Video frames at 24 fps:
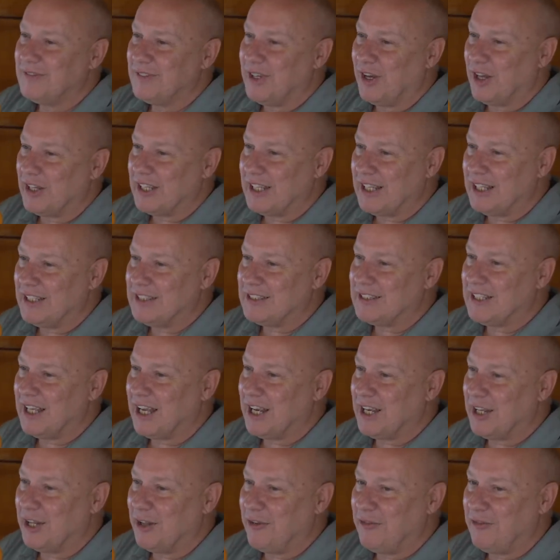on the
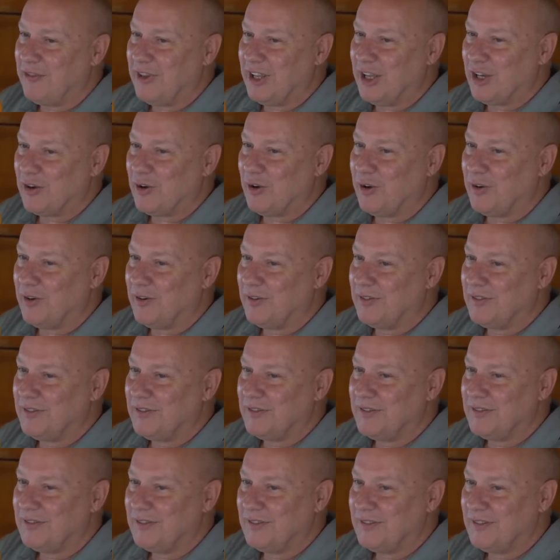inside of the vehicle
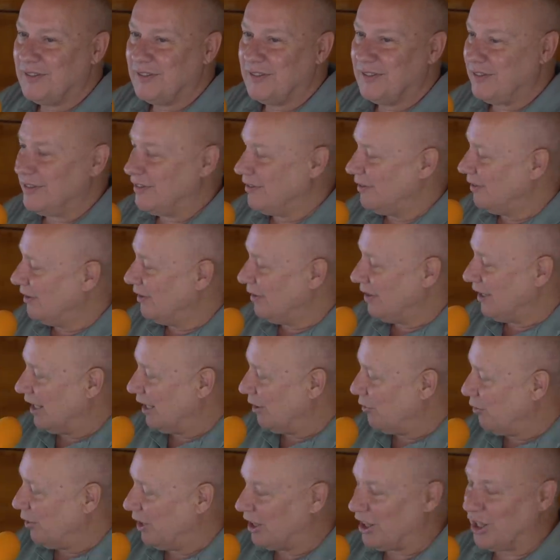
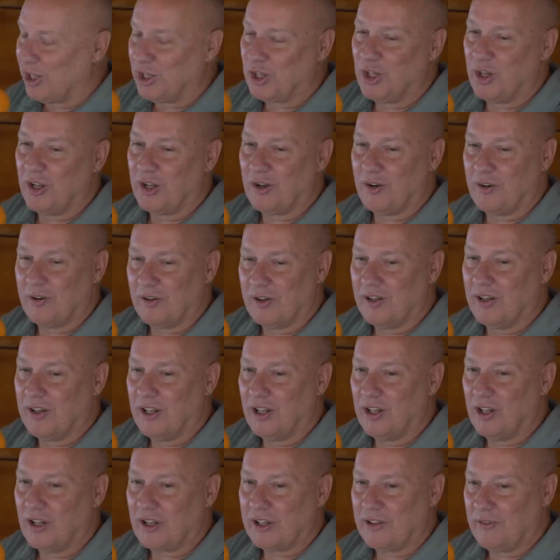with a look
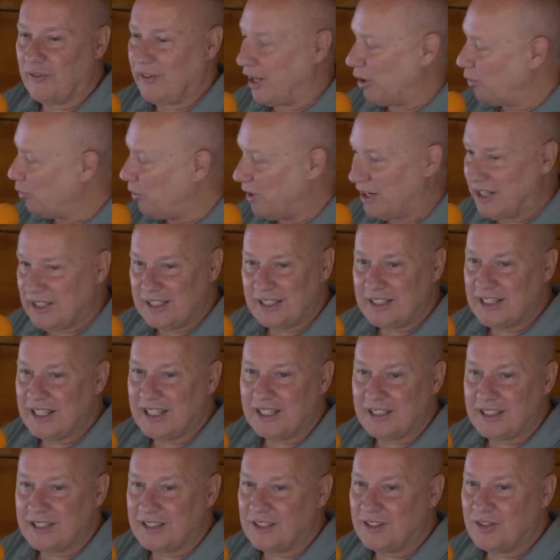of like, what is
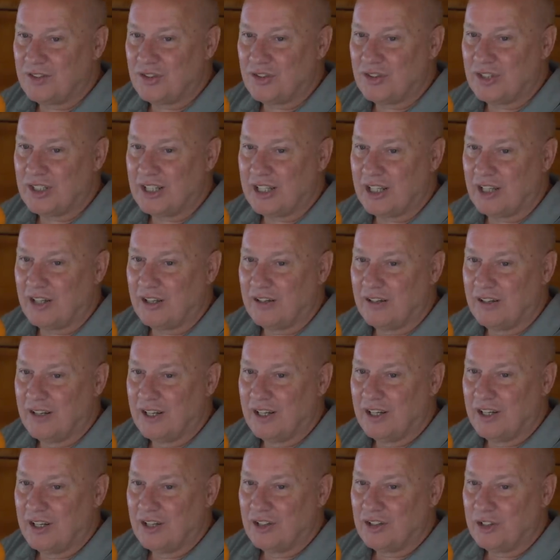this? She
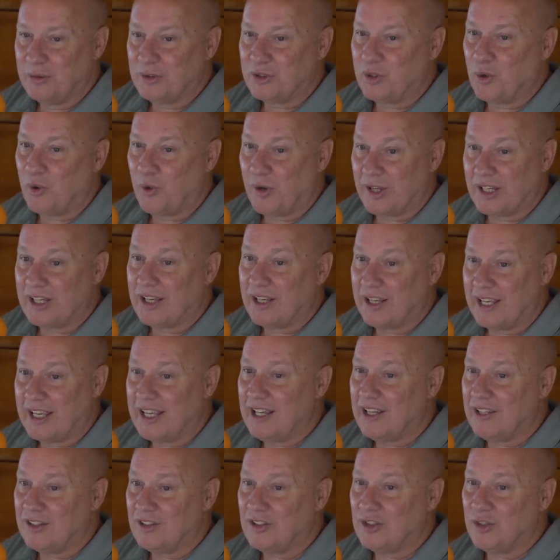was going
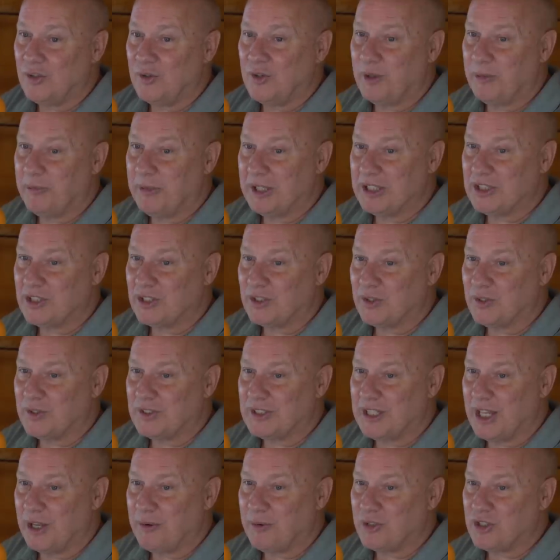into the mystical
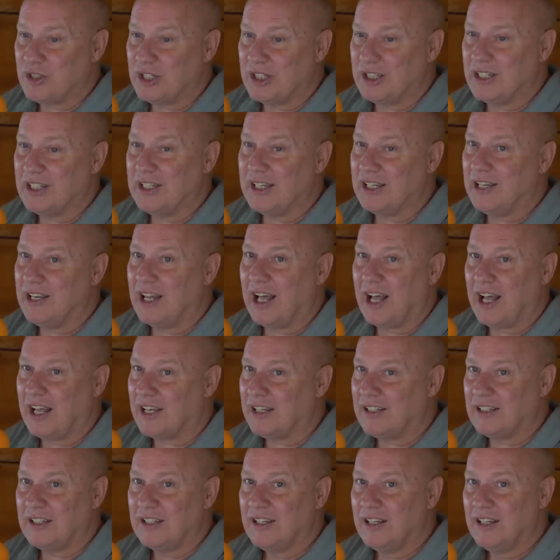state where she did
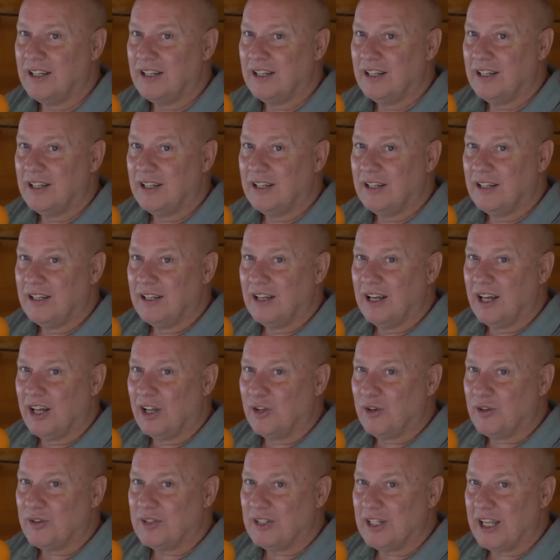not
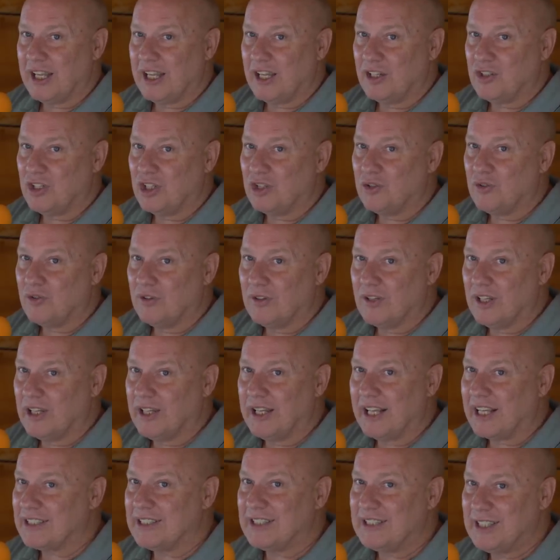understand. The
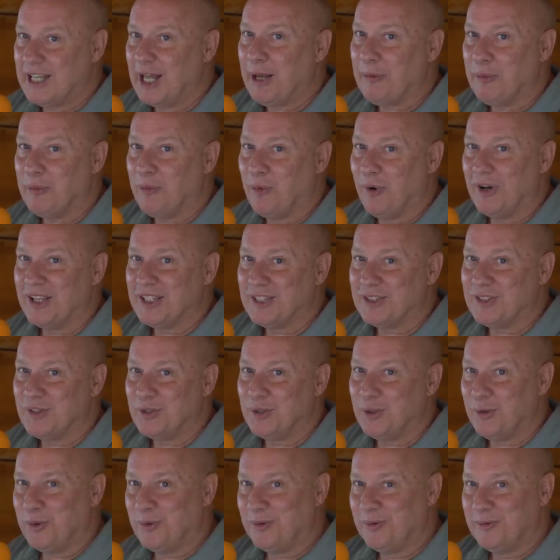next step was
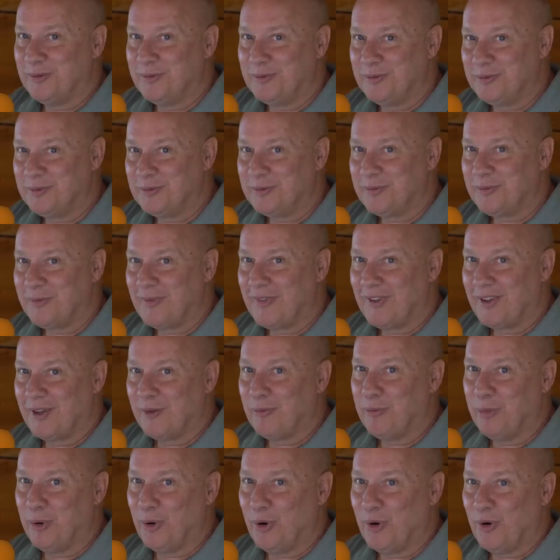to
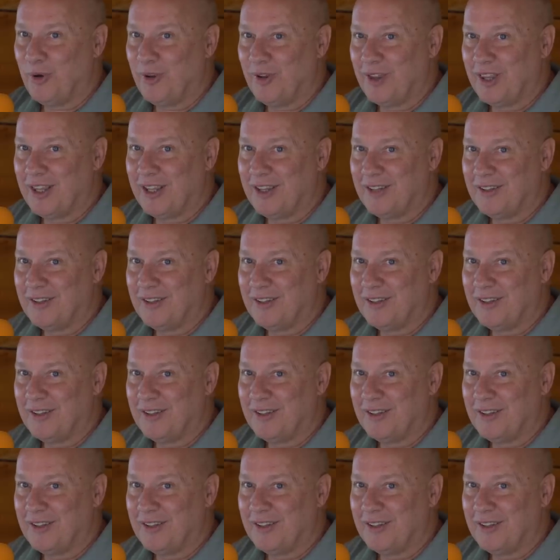pull